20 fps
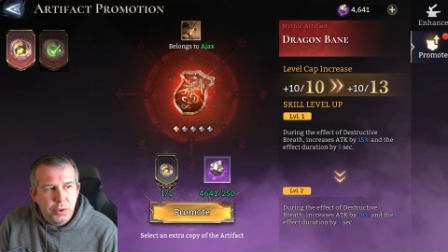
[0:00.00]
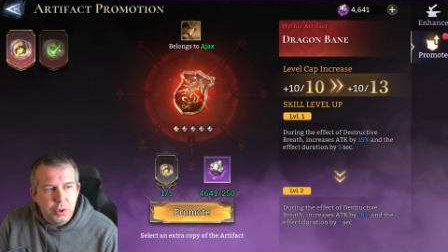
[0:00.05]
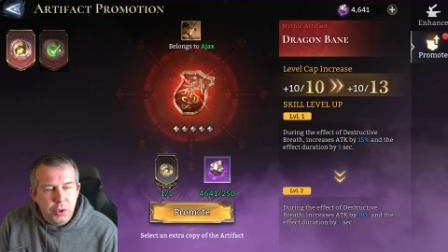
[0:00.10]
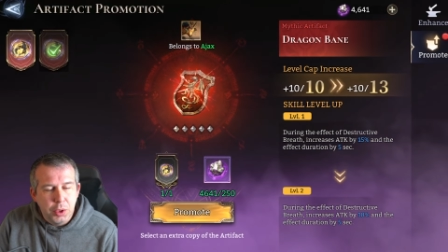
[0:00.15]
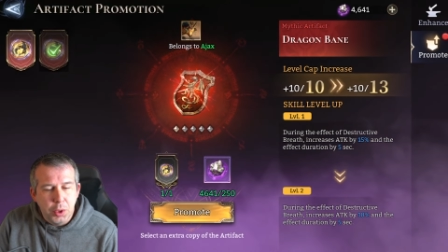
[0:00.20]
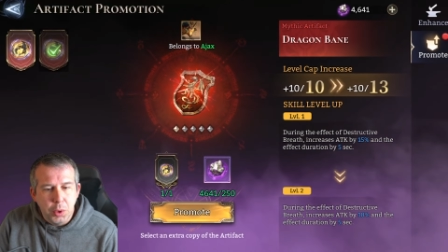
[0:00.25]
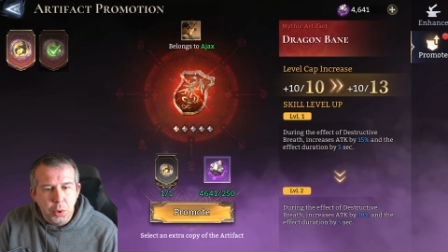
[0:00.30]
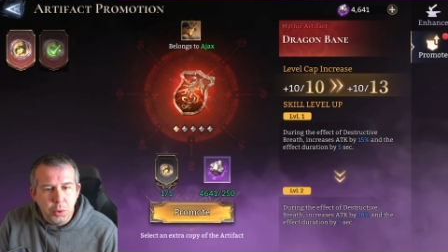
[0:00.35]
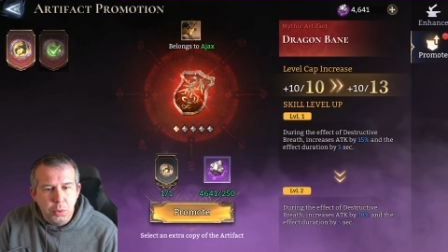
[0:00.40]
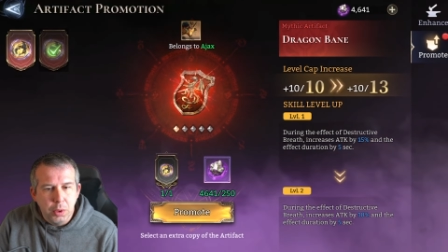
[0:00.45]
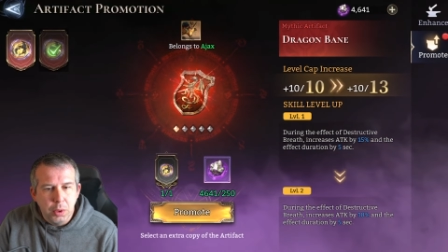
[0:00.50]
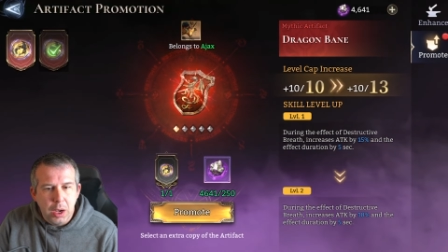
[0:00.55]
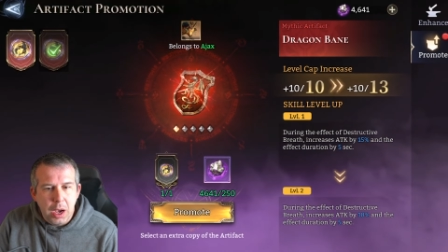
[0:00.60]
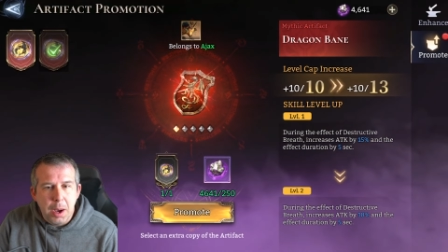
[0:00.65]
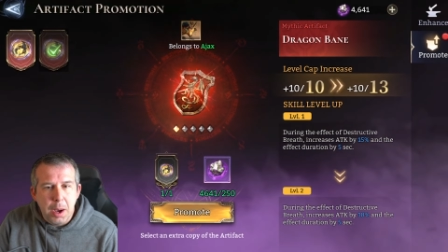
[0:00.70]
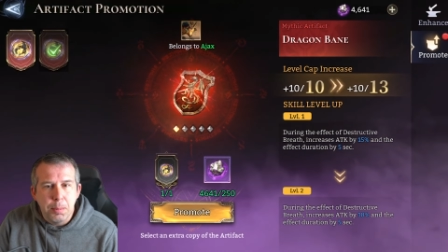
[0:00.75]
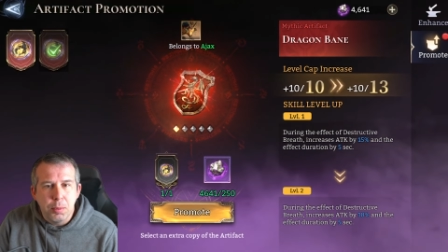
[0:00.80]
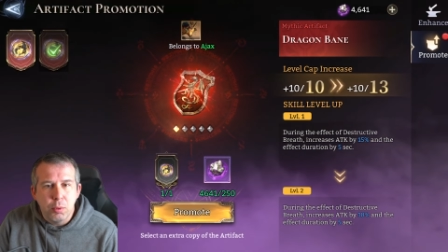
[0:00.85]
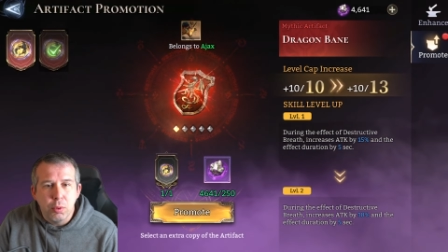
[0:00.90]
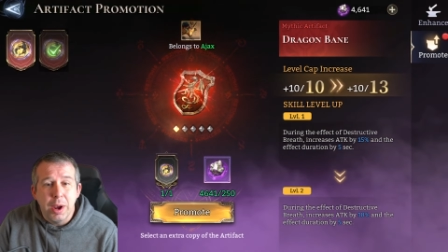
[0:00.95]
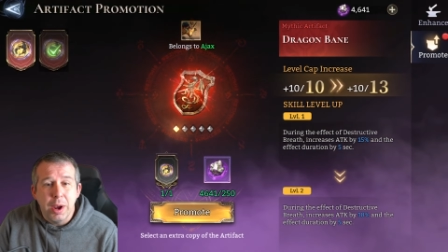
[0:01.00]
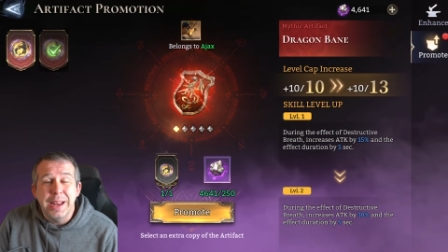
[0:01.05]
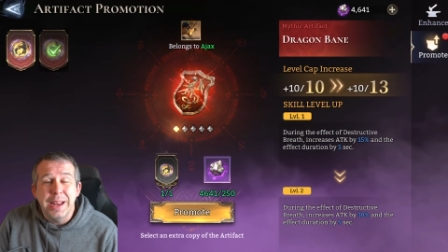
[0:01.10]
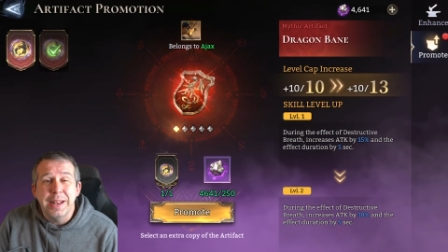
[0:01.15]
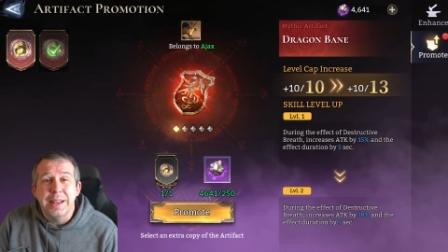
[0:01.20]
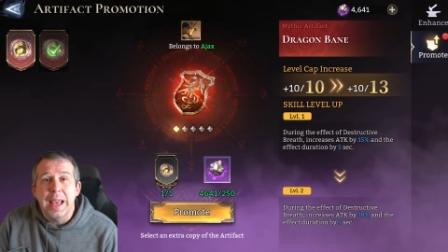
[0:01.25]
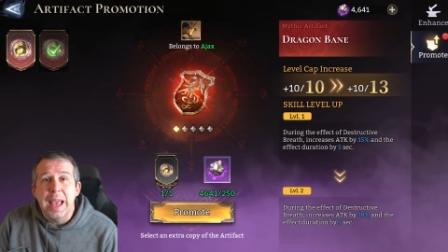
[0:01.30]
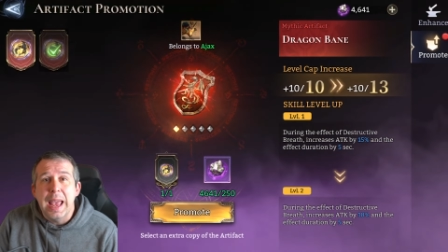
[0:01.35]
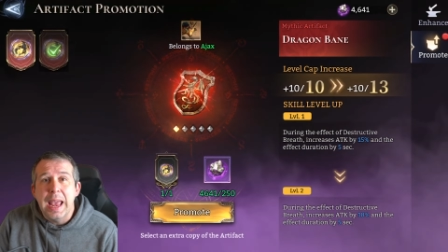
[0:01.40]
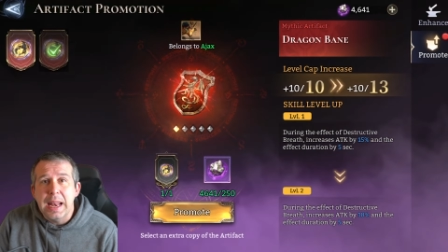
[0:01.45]
to
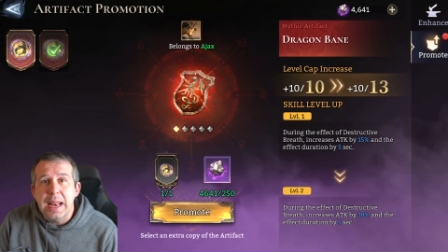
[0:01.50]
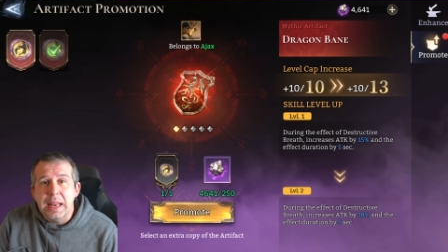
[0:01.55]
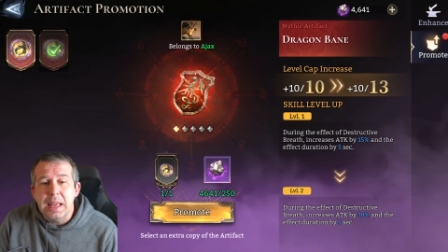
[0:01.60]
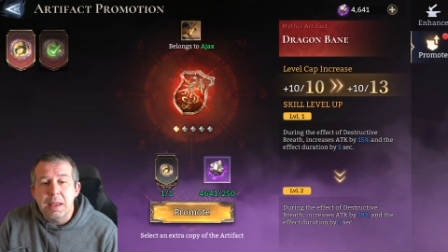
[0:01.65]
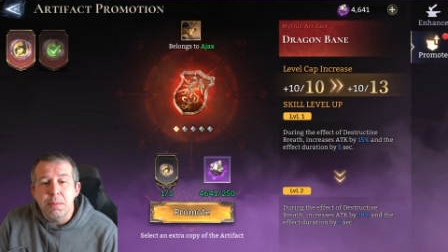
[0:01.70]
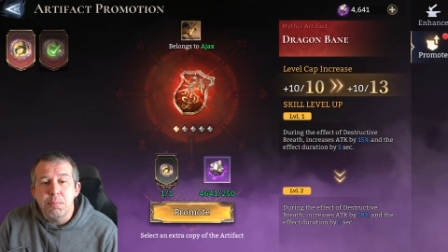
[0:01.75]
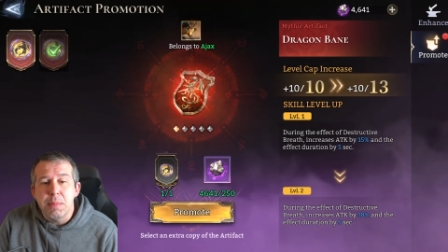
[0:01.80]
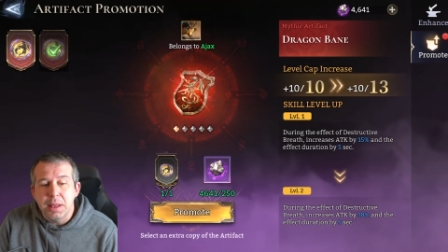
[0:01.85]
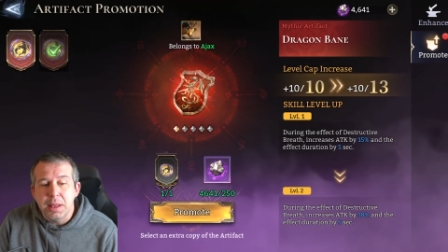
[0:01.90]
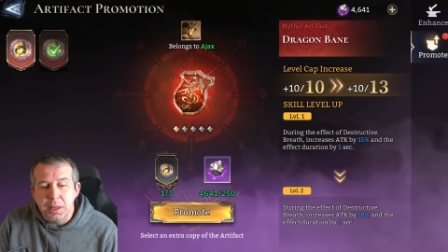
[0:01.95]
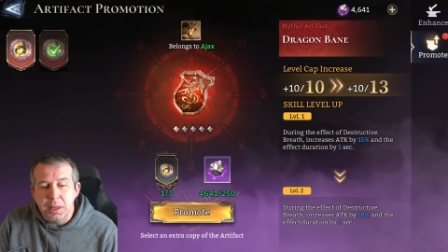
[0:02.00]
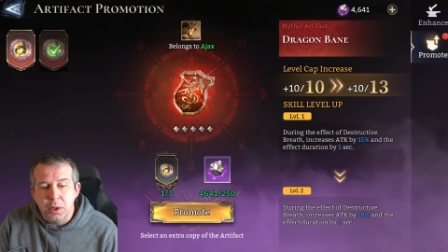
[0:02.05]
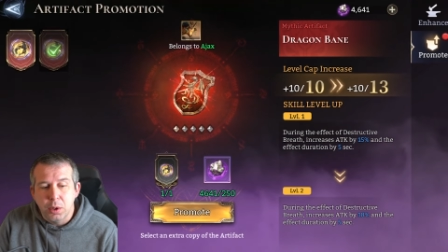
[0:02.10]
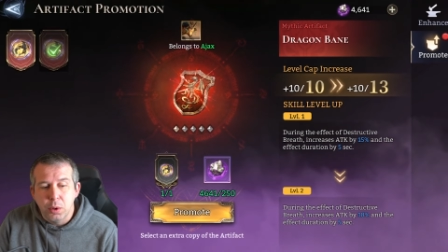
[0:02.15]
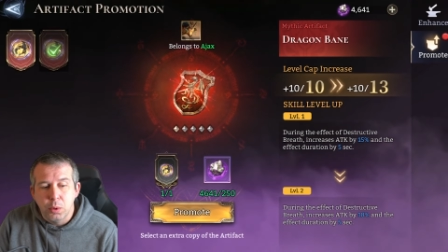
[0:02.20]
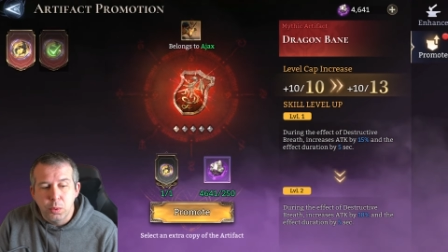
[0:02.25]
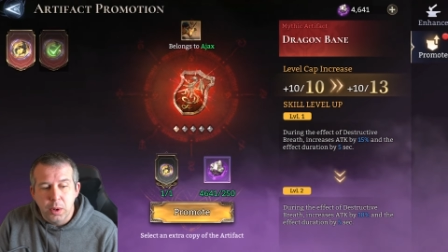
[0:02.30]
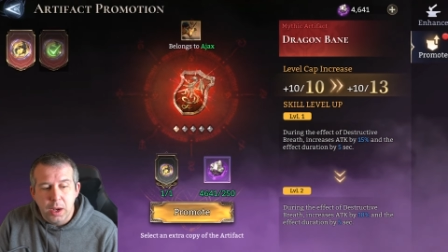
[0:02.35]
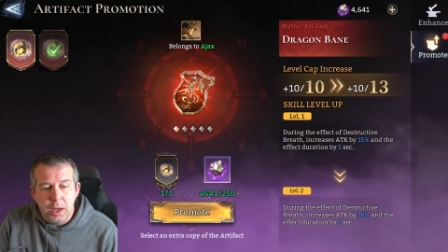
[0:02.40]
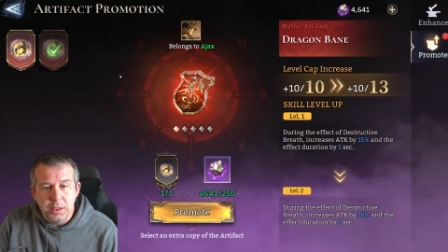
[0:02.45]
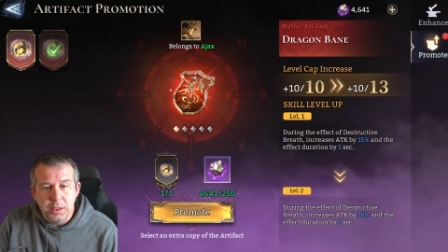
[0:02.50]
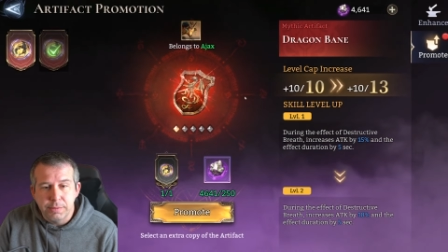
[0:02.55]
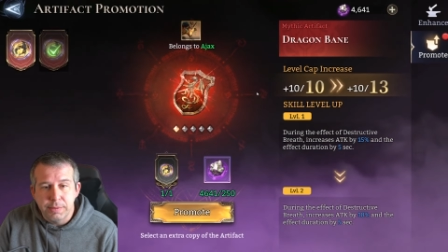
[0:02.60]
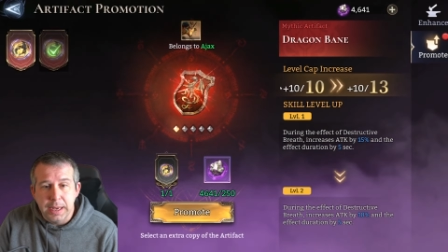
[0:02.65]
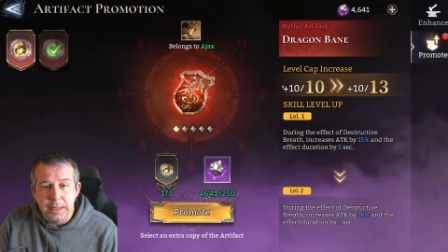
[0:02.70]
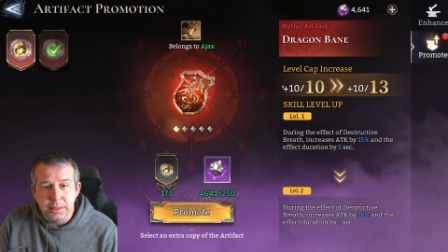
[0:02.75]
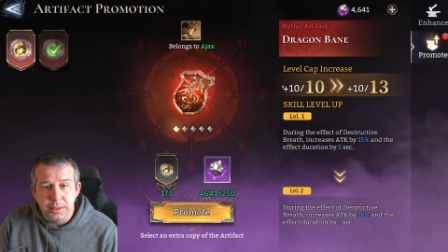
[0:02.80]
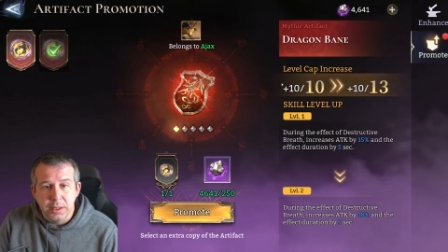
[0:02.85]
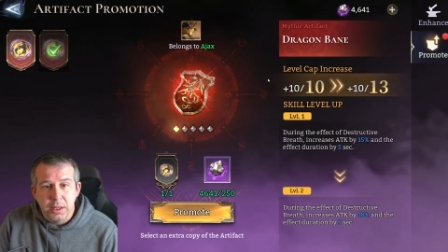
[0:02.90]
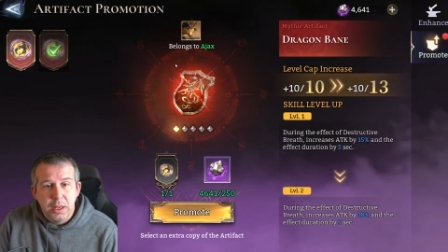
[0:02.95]
upgrade any mythical
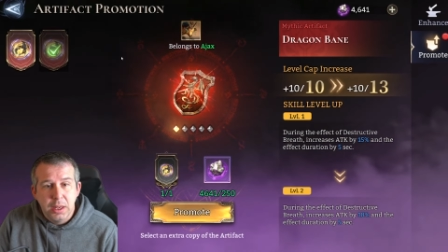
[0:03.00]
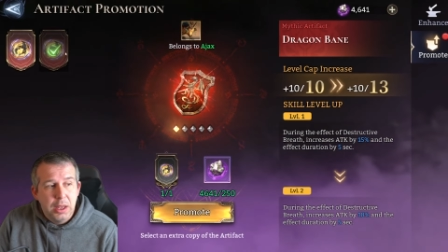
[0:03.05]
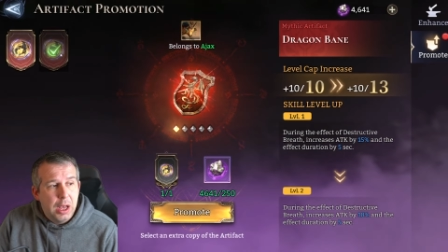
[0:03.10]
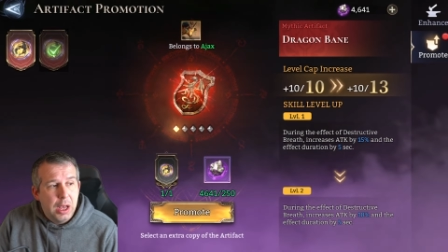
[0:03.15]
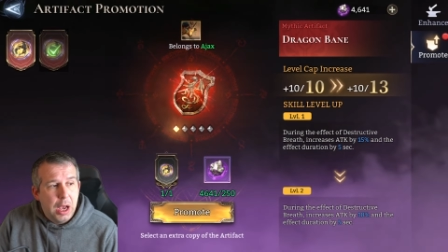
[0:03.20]
artifacts.